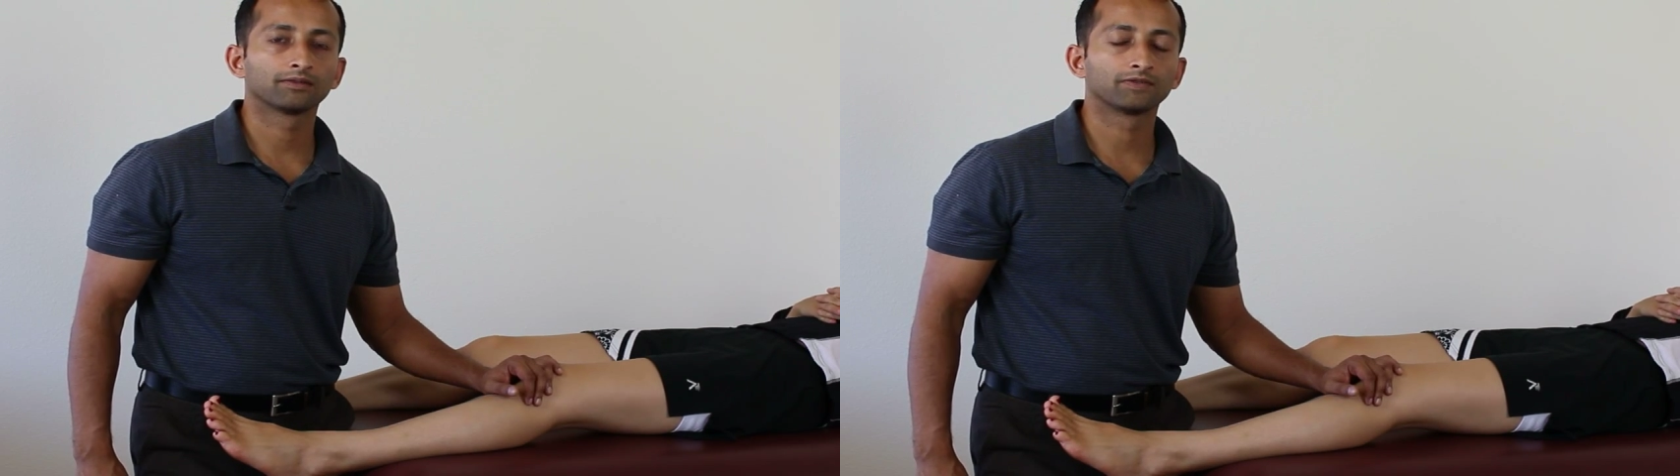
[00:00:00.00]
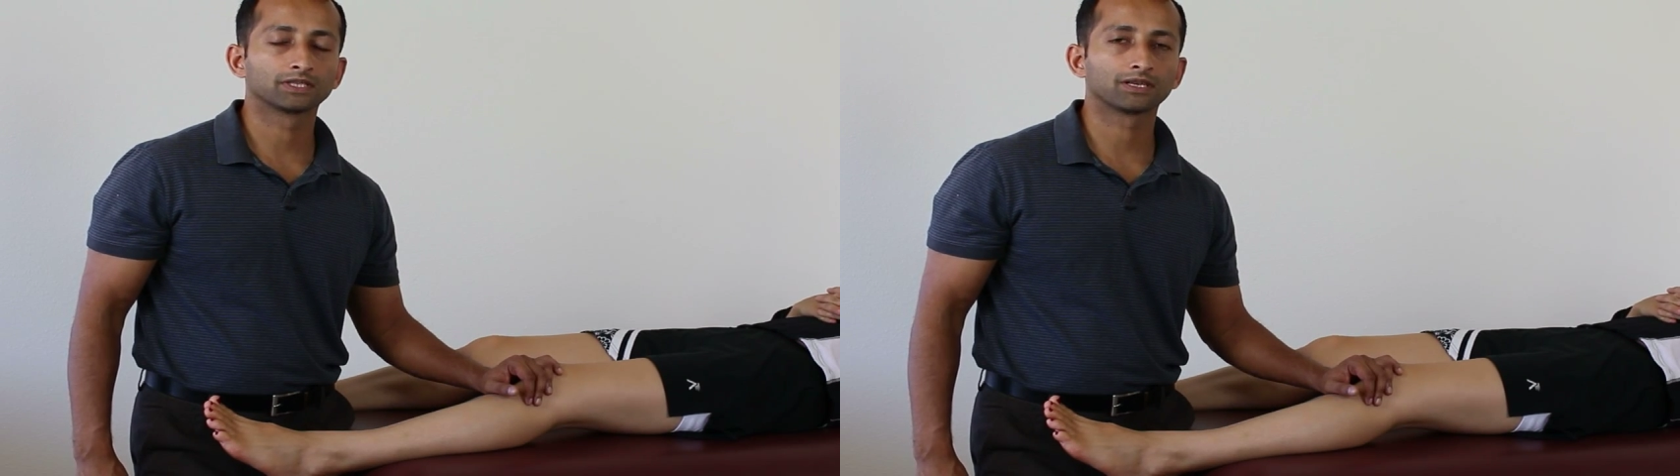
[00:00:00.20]

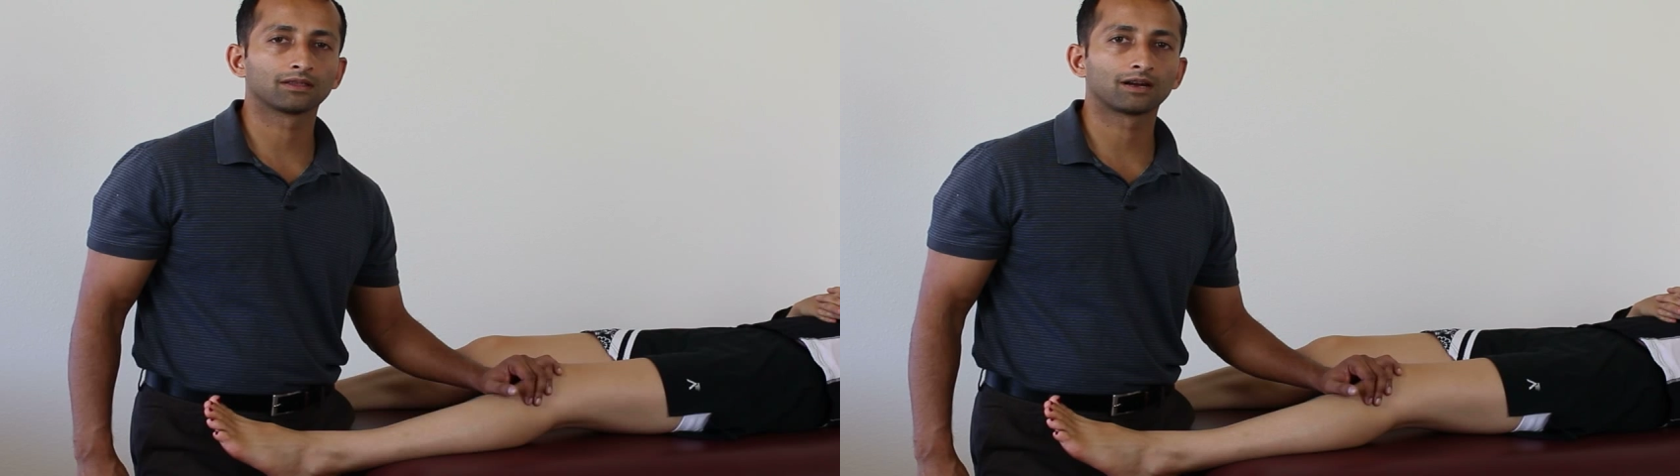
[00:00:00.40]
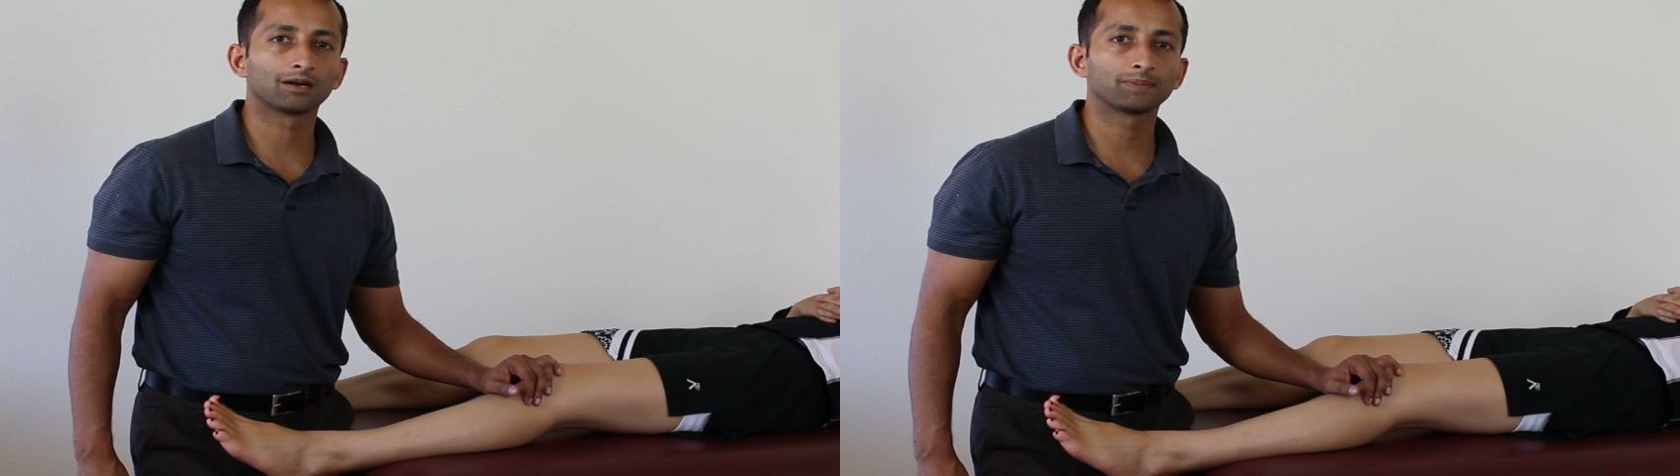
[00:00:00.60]
physical
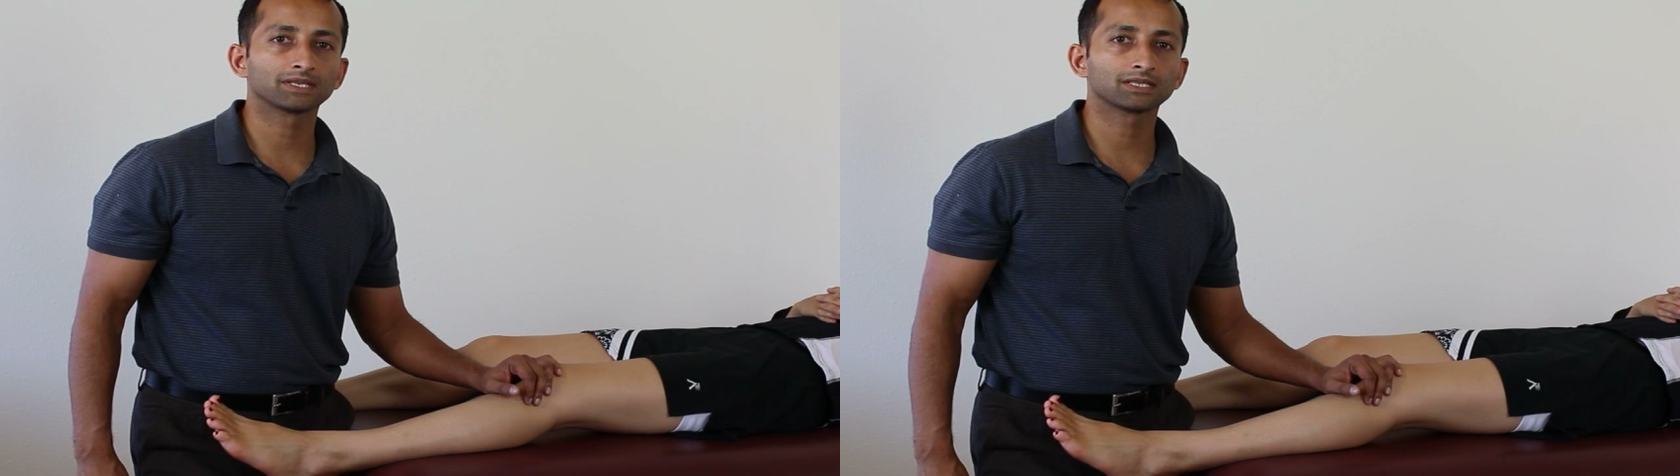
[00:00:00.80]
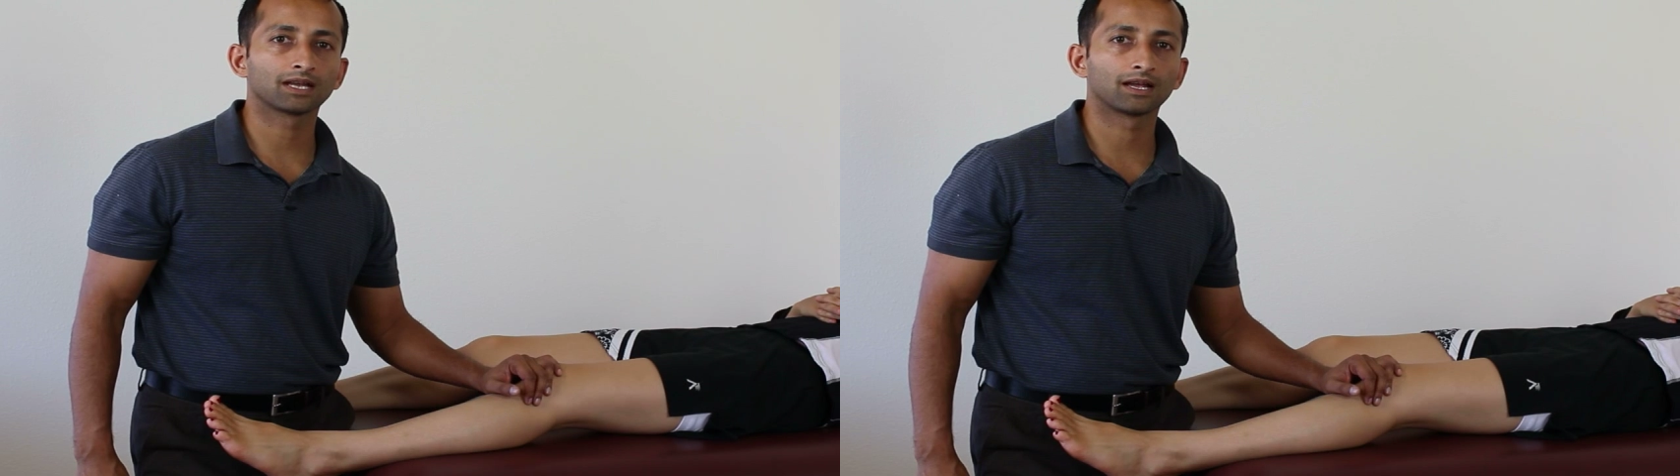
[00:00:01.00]

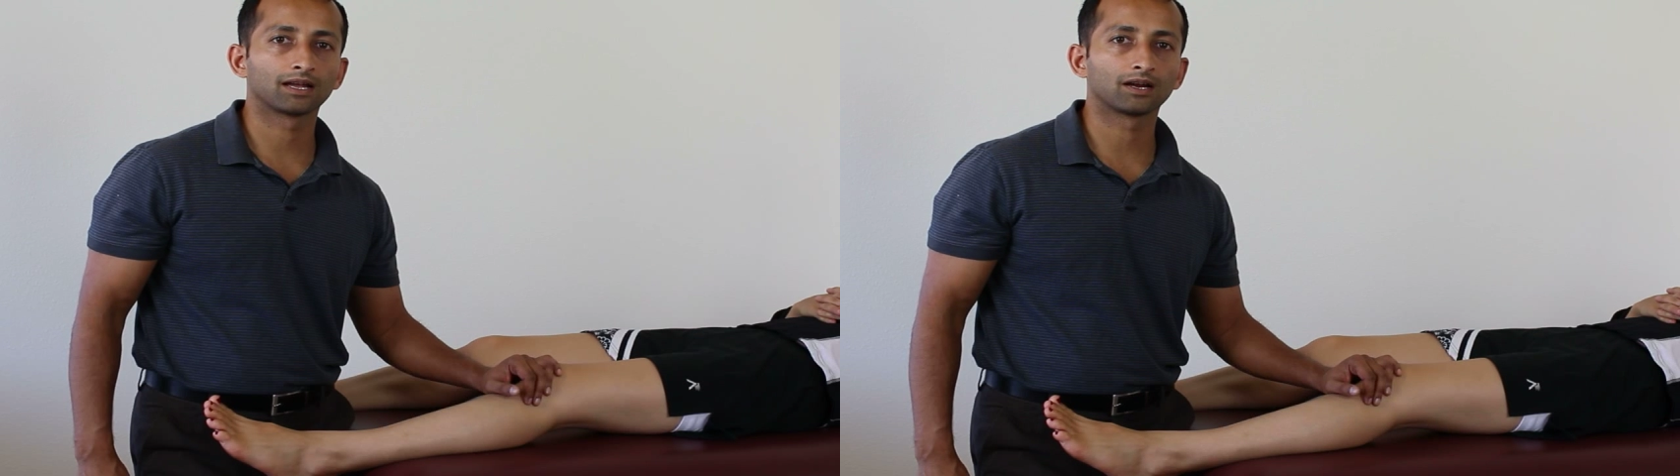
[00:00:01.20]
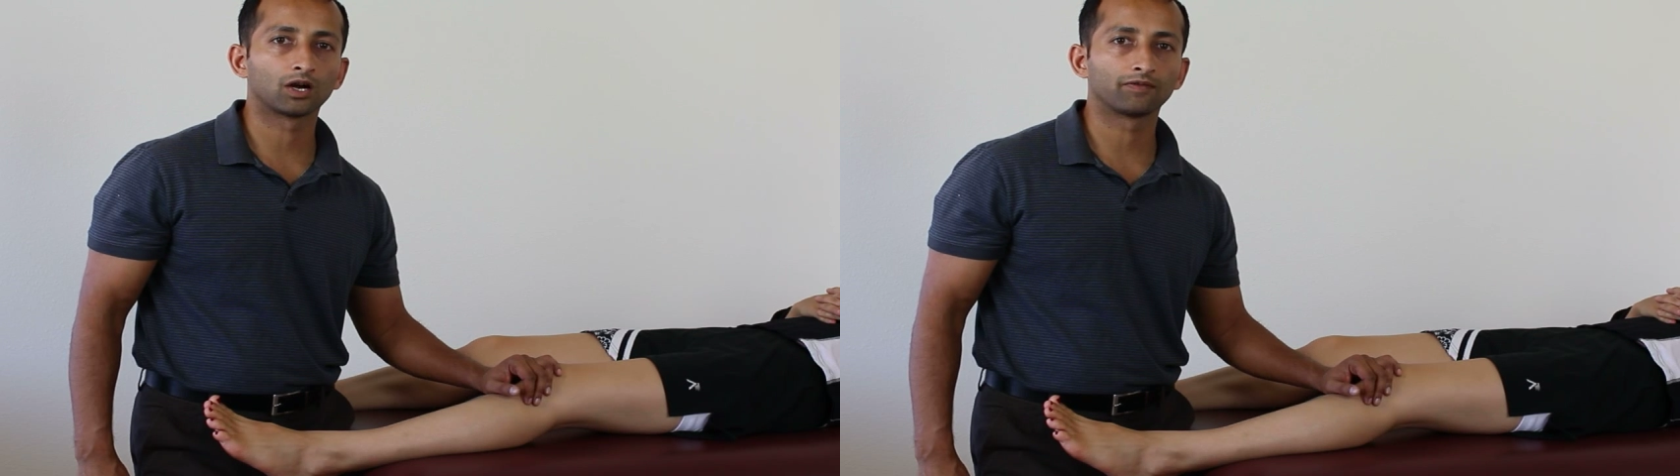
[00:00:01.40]
therapist
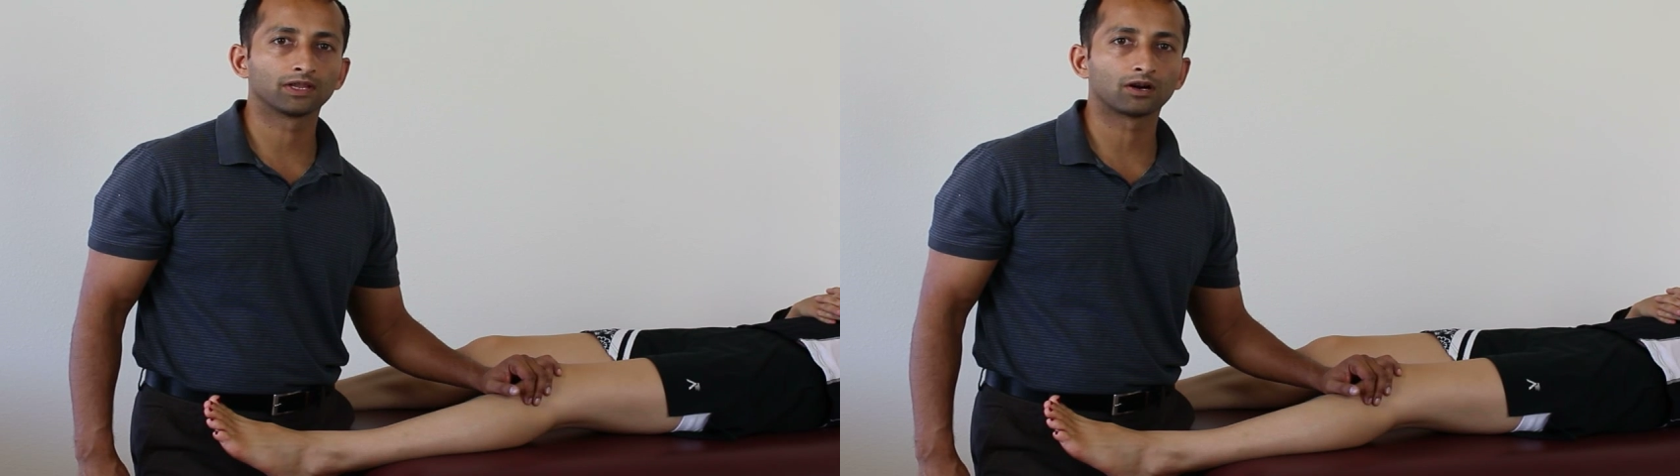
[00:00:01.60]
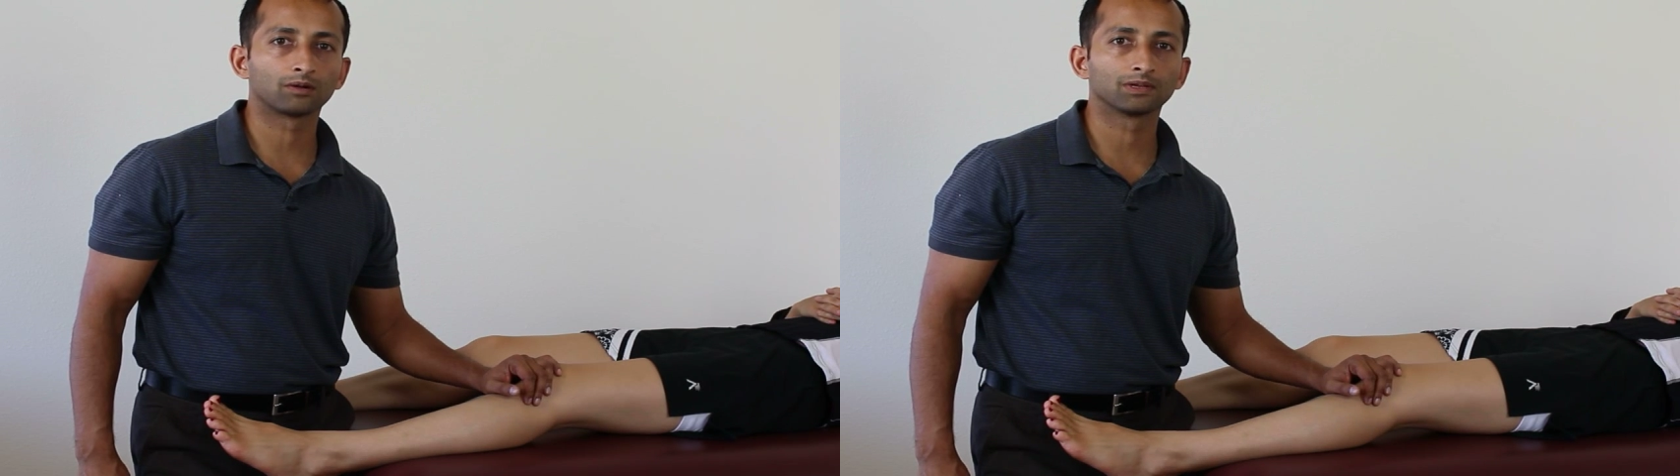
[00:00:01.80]
and
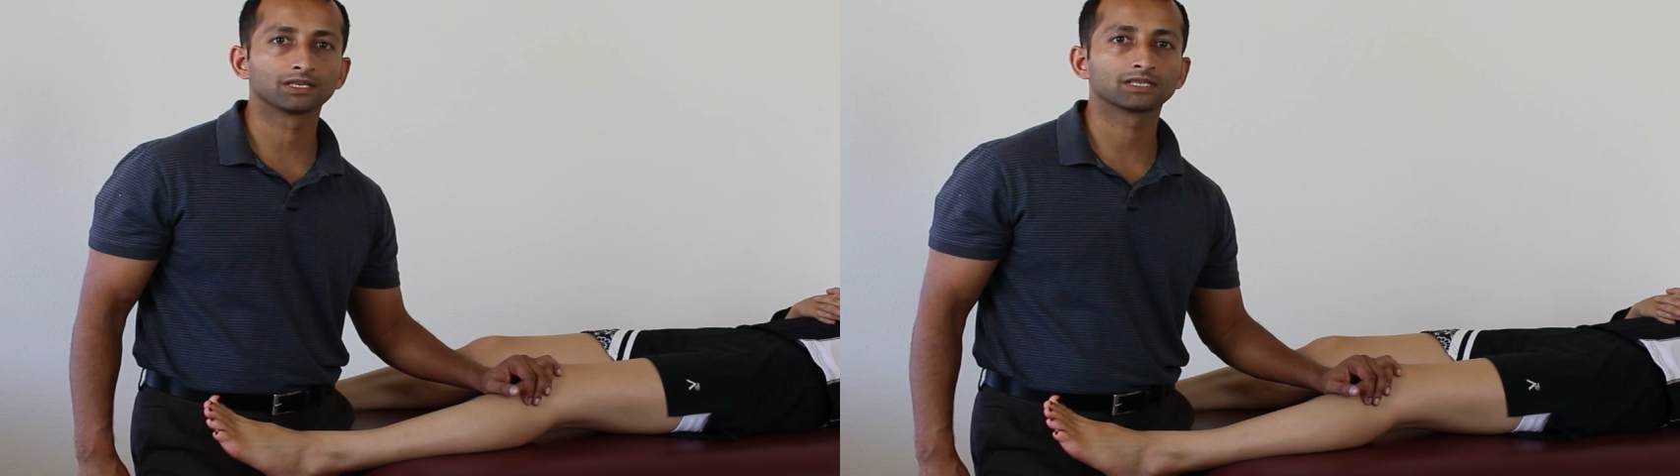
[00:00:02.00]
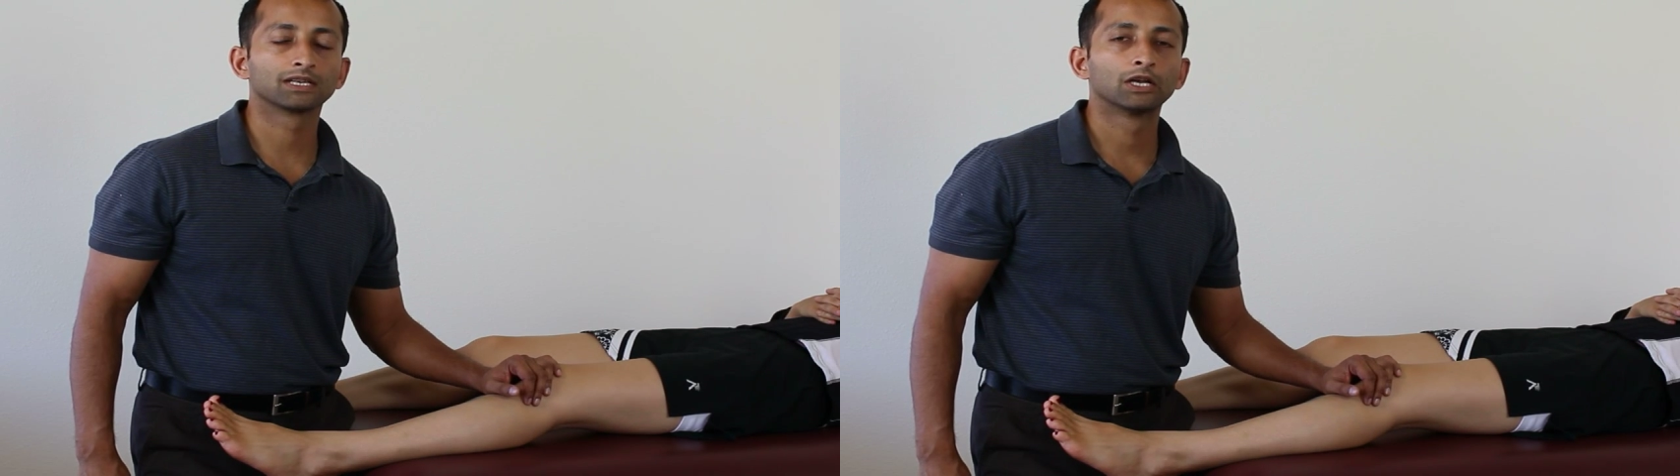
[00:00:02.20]
Ayurveda
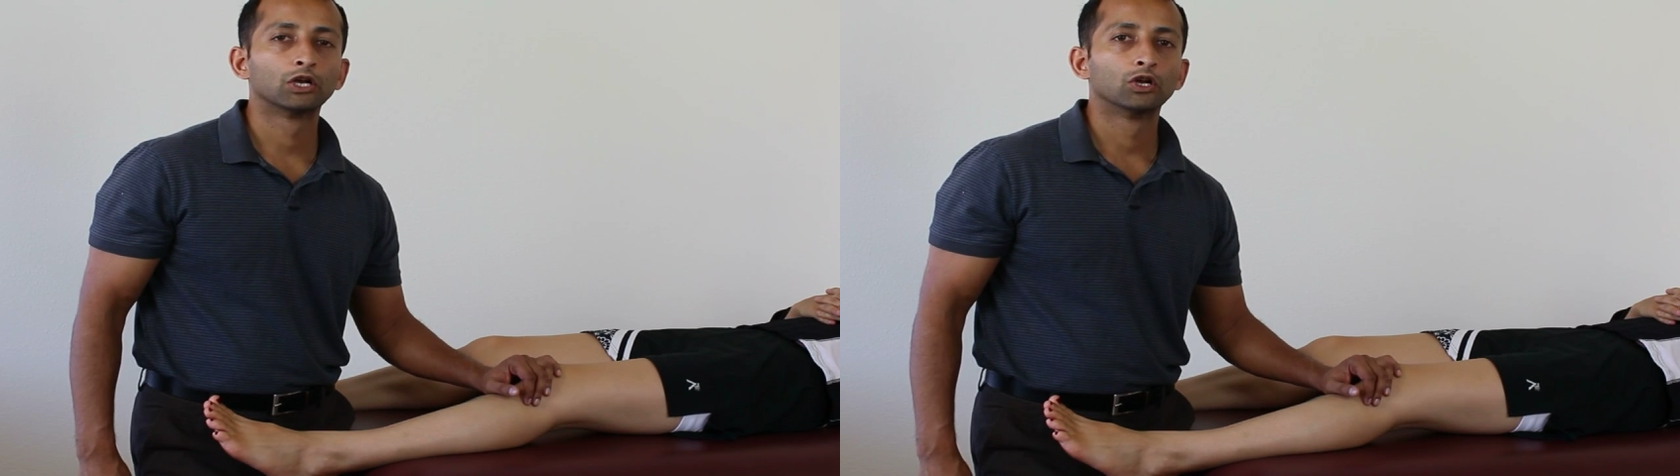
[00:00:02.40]
herbalist.